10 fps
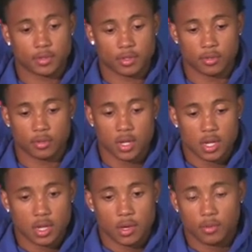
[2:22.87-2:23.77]
So
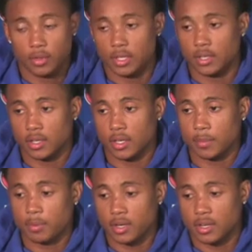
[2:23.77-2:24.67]
we need to uh,
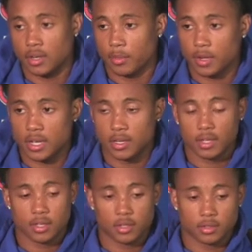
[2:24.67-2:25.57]
put it in our mind
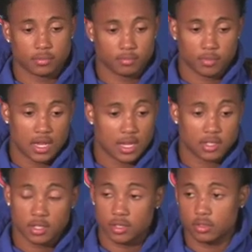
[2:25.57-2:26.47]
that guys
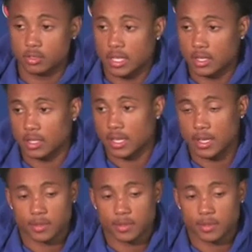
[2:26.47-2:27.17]
are going to go down in the game.